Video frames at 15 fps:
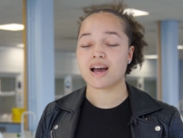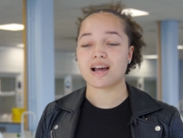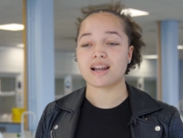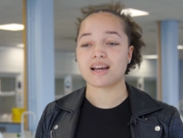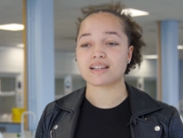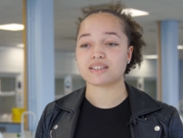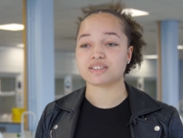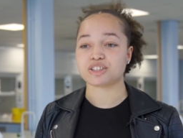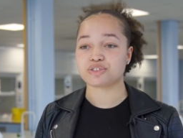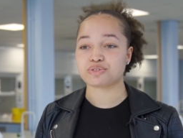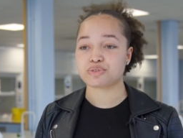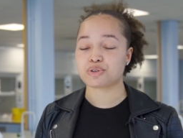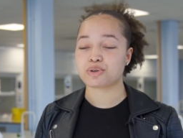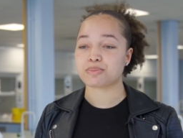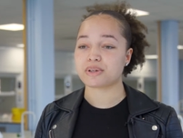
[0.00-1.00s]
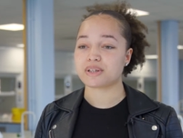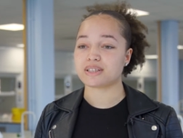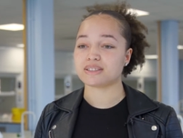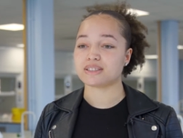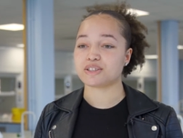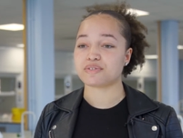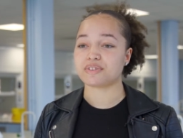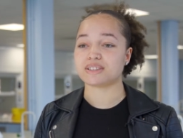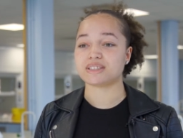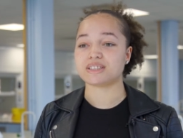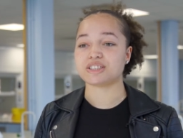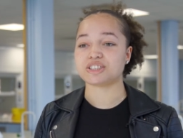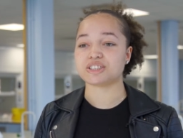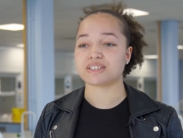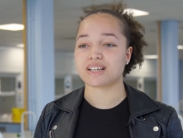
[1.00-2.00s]
I like the general community of the
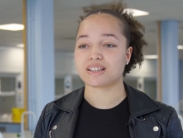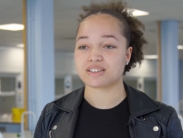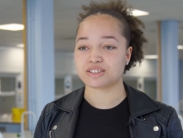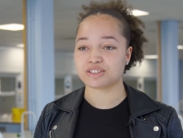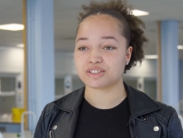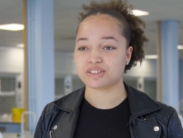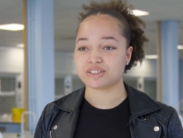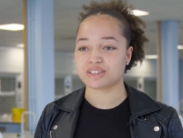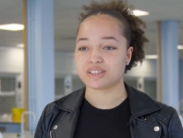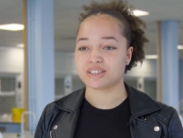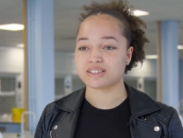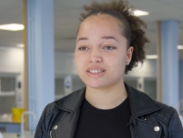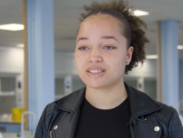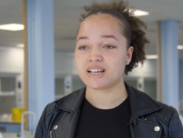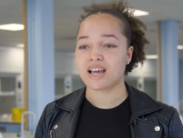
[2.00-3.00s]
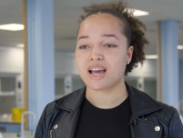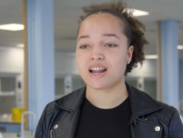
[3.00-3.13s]
teachers and the students,